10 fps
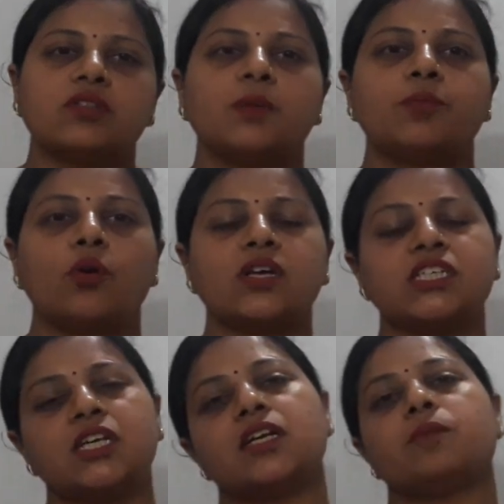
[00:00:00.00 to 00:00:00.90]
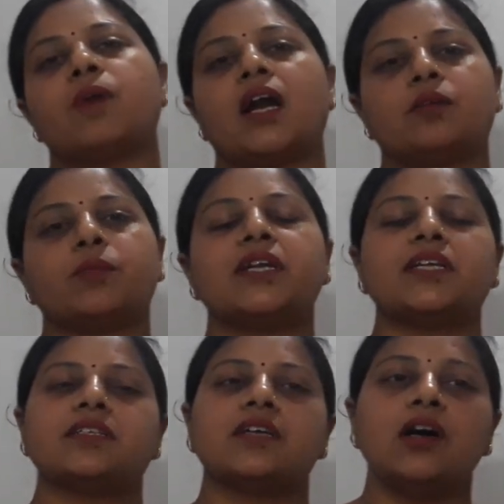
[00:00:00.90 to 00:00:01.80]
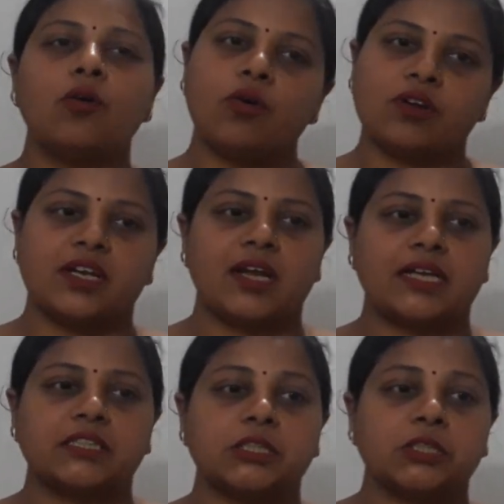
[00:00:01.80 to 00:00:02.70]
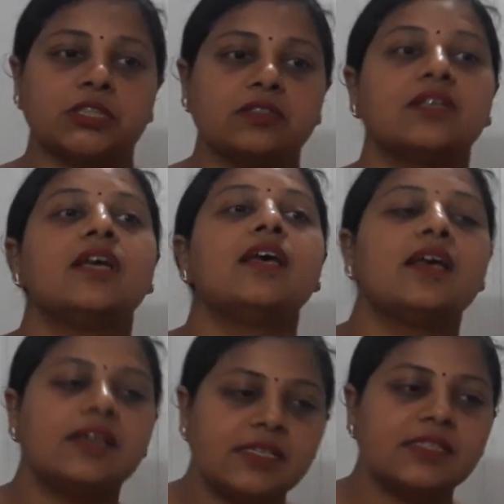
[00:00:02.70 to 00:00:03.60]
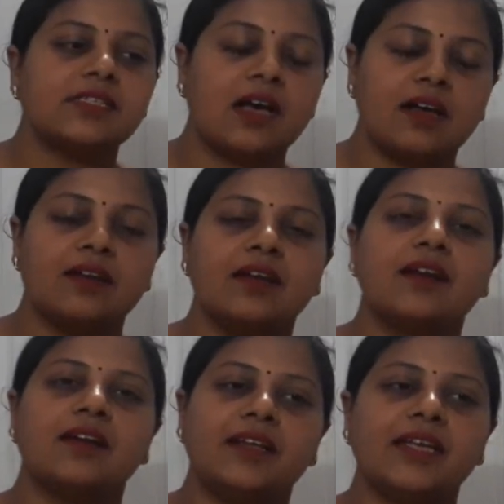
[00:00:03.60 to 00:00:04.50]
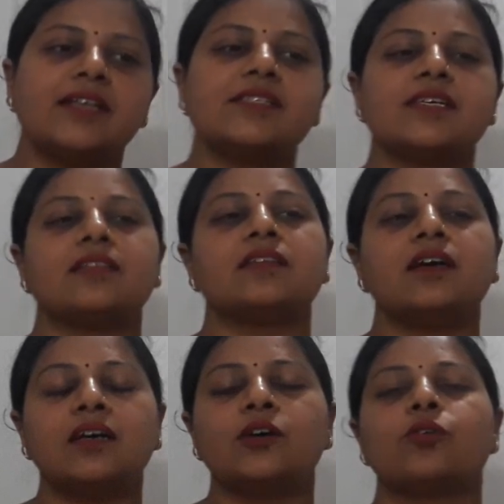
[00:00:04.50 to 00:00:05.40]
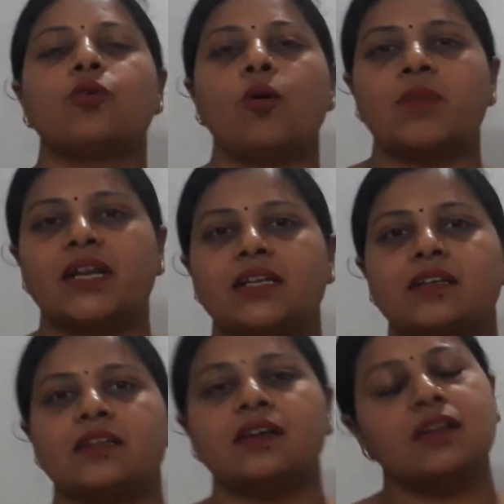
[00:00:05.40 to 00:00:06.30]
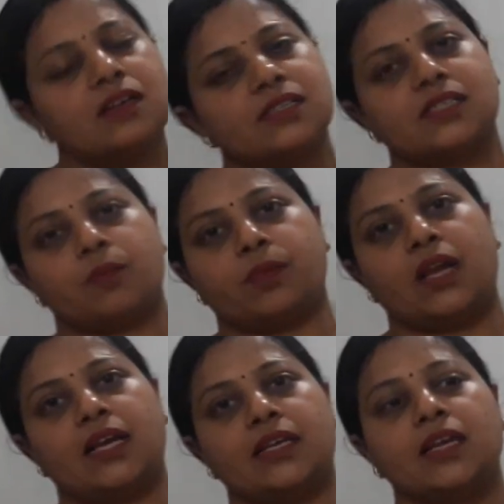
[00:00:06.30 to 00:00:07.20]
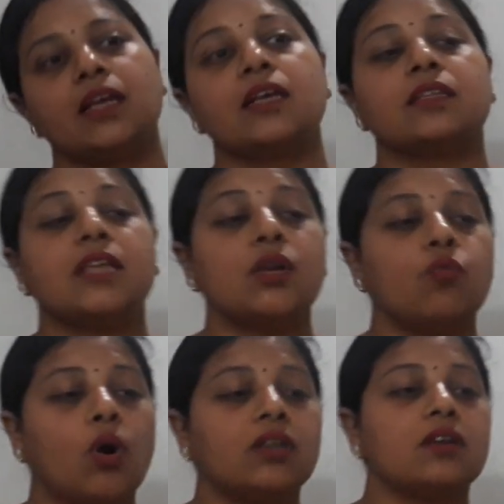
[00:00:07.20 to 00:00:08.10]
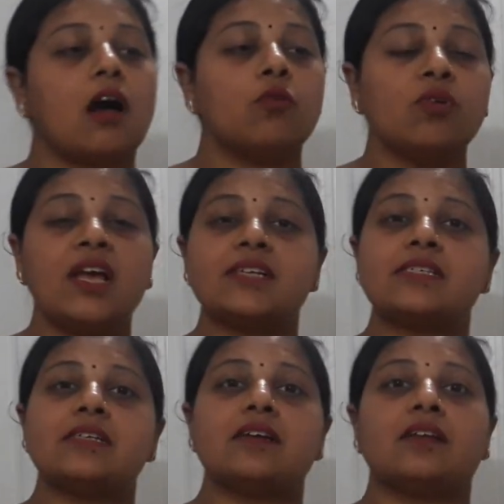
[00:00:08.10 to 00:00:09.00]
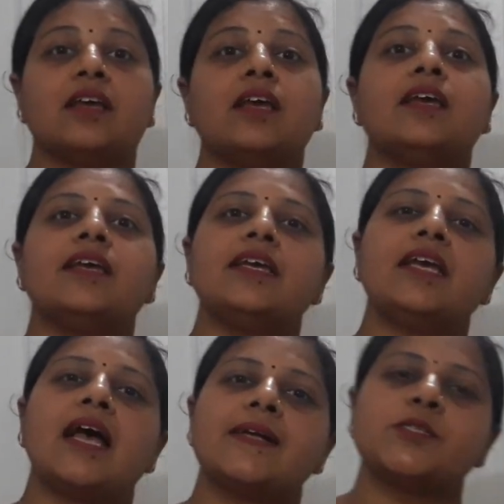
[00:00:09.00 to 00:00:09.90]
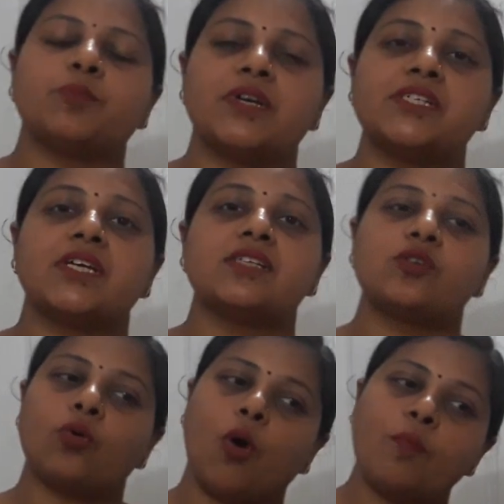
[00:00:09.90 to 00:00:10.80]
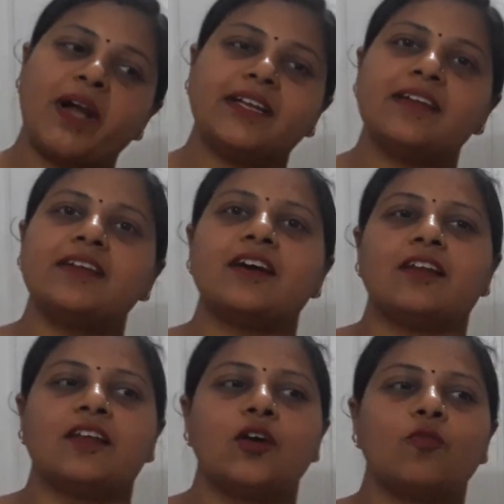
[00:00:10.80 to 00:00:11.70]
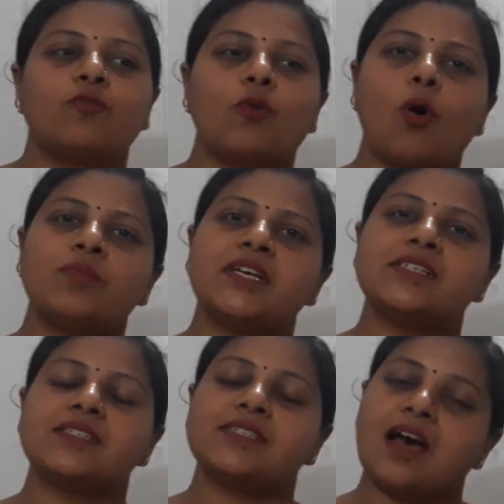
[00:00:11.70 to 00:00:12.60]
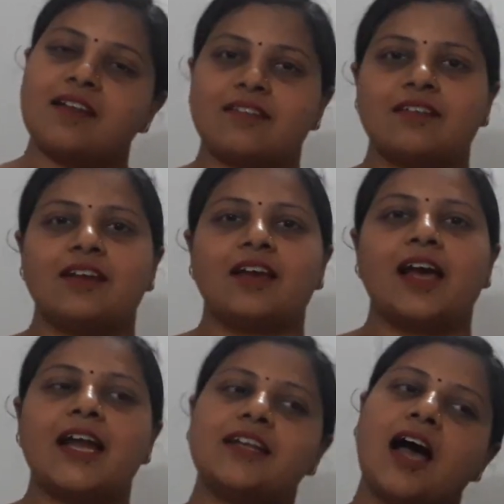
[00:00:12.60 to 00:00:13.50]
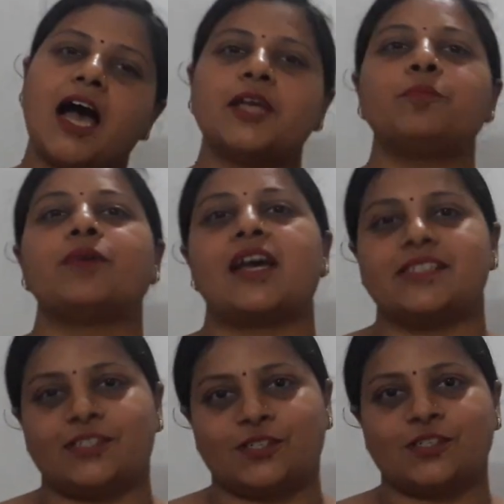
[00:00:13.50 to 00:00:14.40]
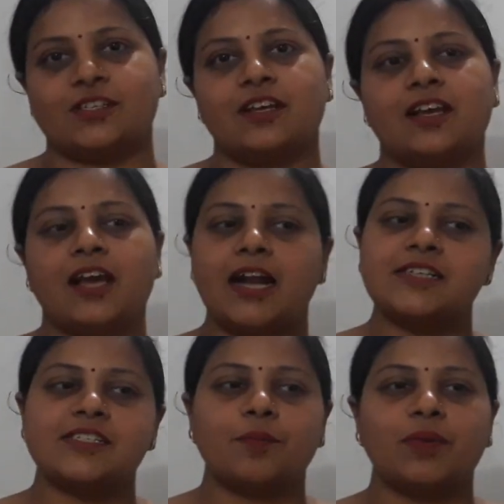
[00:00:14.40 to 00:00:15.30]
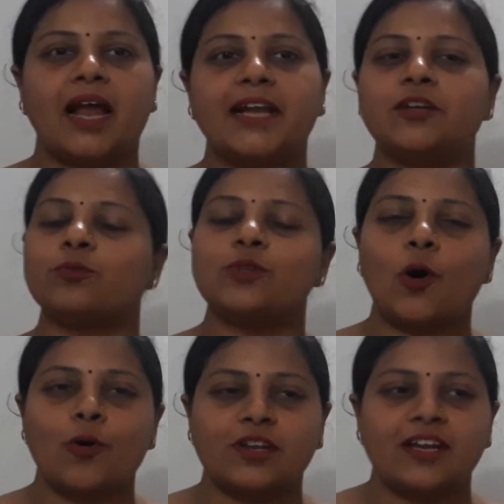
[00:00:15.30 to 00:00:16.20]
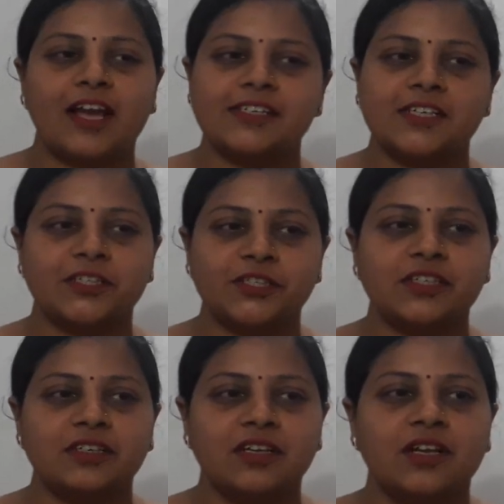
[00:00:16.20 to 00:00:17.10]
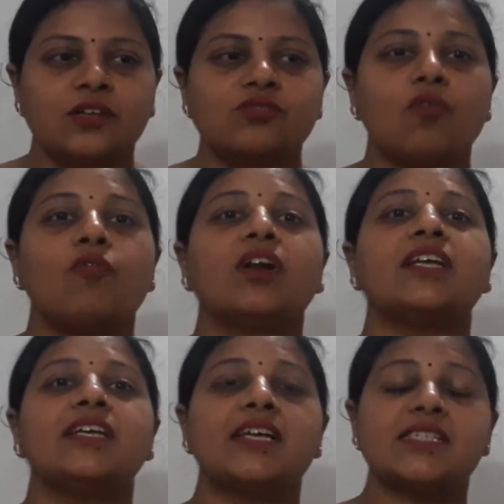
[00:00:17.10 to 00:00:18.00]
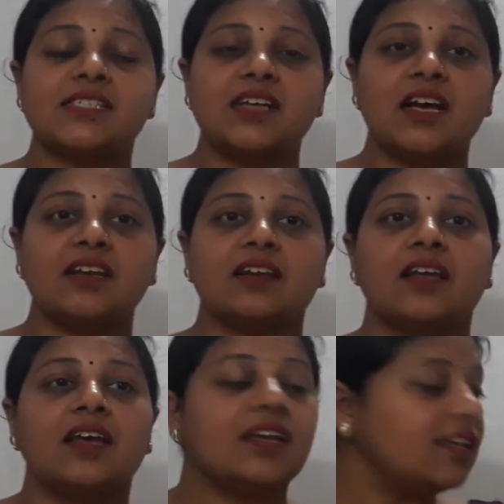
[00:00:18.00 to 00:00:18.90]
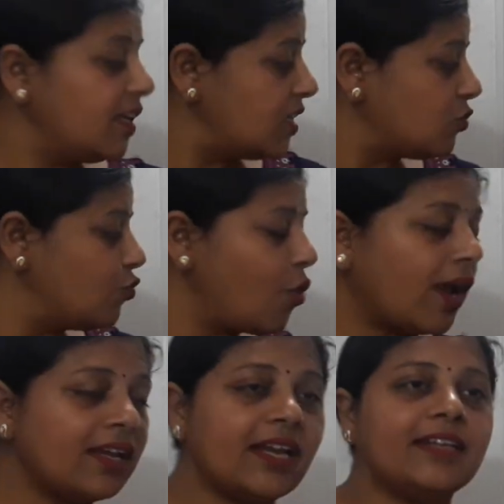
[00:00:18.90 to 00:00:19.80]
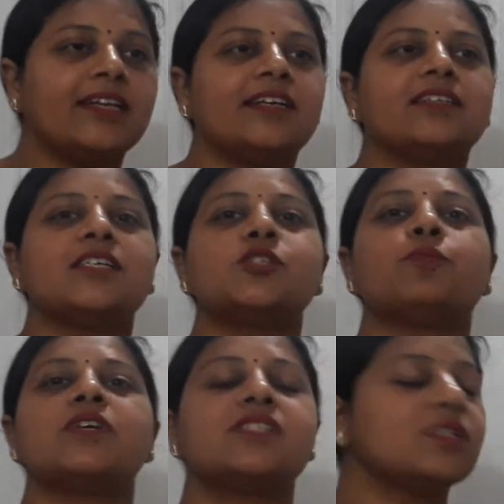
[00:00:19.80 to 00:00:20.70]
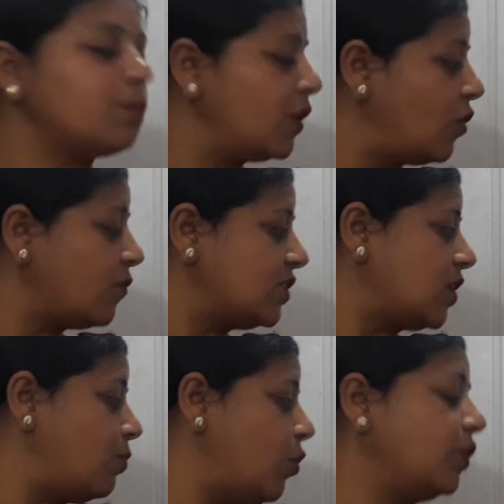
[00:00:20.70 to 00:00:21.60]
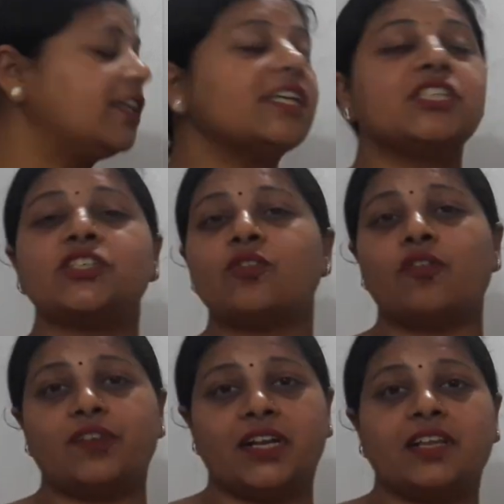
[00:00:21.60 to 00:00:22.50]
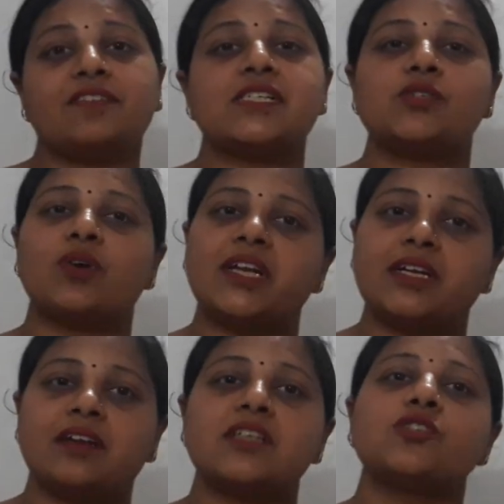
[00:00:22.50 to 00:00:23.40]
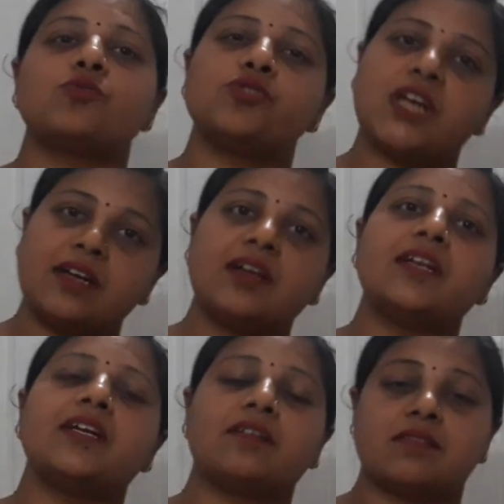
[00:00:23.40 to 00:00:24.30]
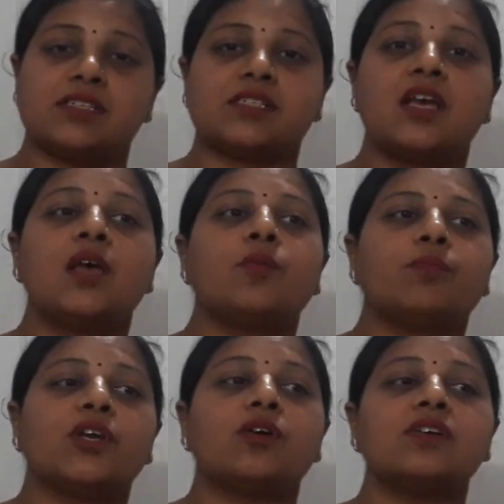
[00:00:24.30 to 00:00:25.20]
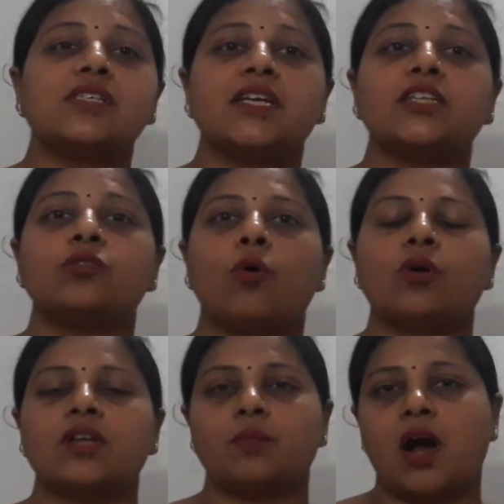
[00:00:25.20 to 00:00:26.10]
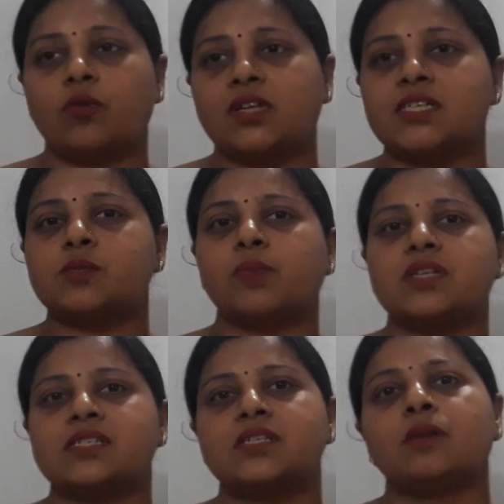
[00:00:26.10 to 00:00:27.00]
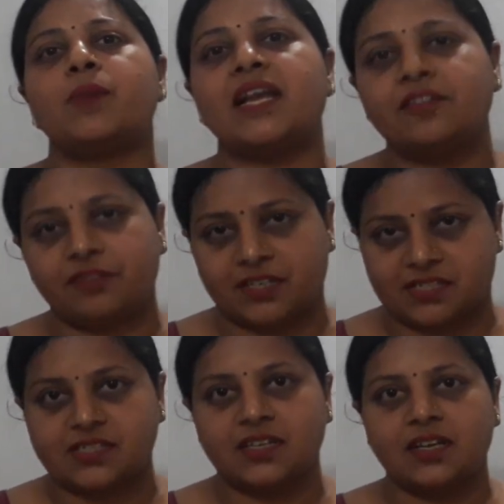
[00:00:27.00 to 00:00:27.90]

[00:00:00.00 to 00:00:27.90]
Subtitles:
the production department in the organization. His son deals in the raw material supply. Then what Rahul has done? He has purchased raw material from his son at high price and supplied to the organization. So what he has done? He has violated this principle of subordination of individual interest to general interest because he thought about his personal benefit.